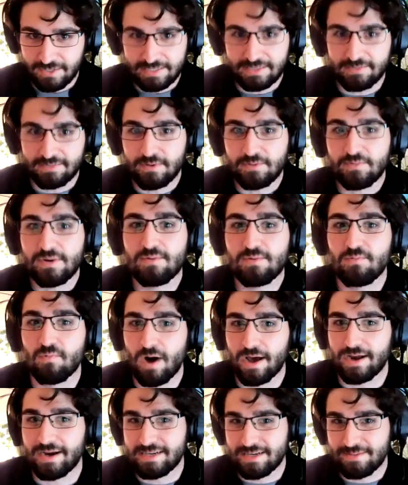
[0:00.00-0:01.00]
Like we, we
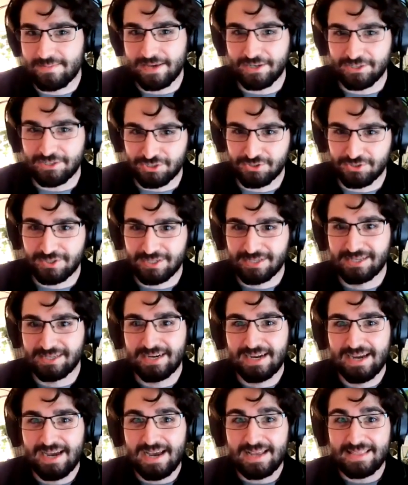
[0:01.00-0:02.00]
wanted to make sure
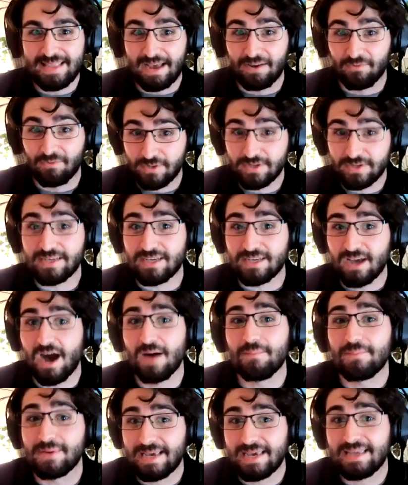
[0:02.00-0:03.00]
that wow. really
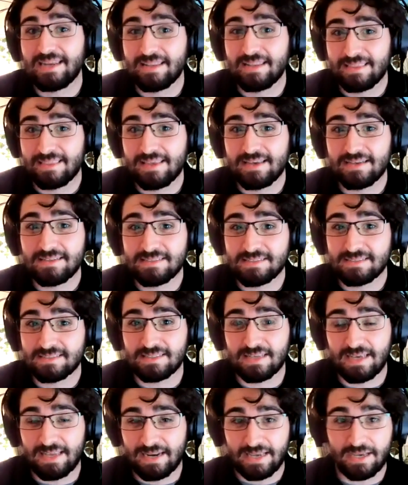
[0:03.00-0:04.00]
complicated things
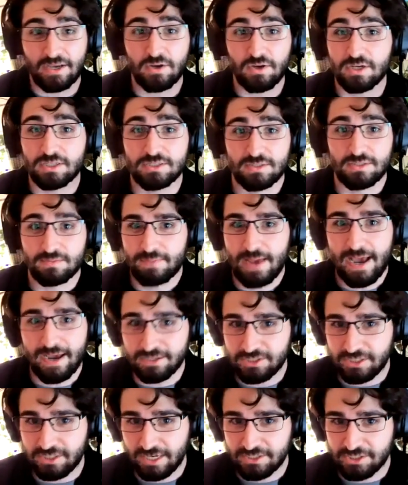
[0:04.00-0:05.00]
and like because
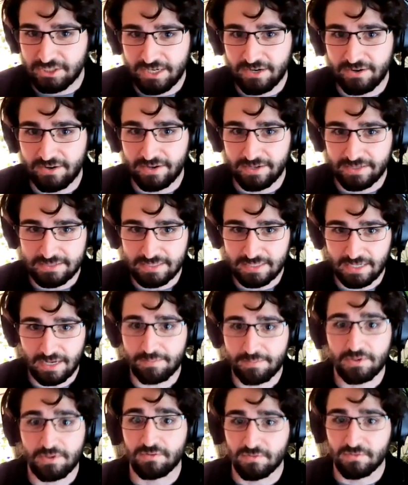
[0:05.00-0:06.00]
packaging engineering is like
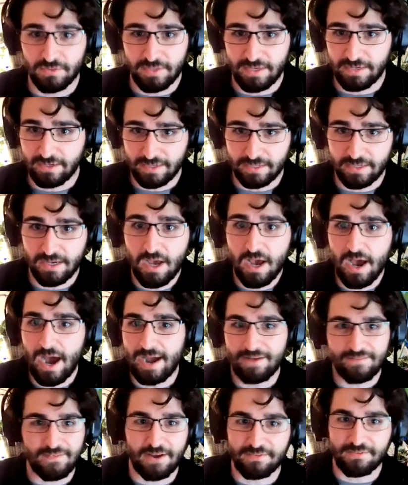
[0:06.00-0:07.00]
a beautiful thing like
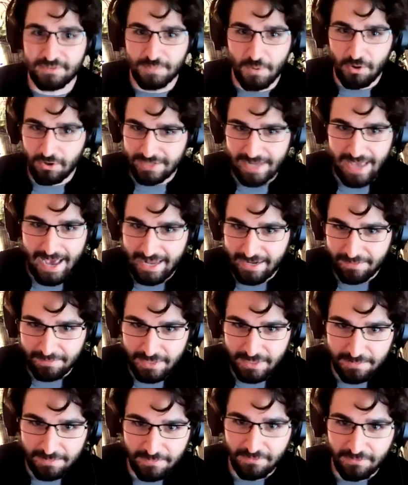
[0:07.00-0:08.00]
I've, I've spoken to adam
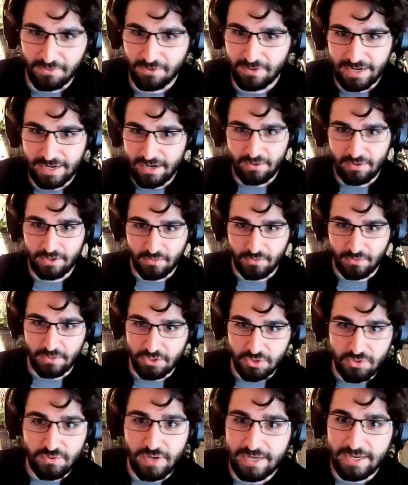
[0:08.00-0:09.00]
peek before and i know like
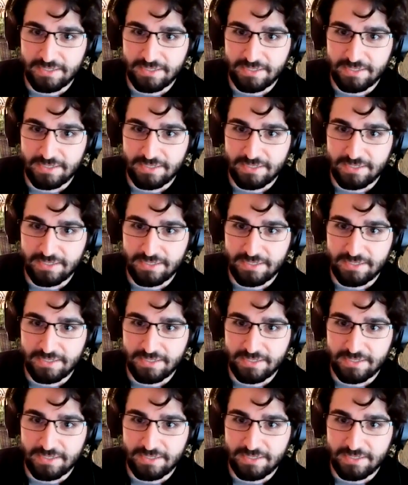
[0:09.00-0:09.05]
what you yeah.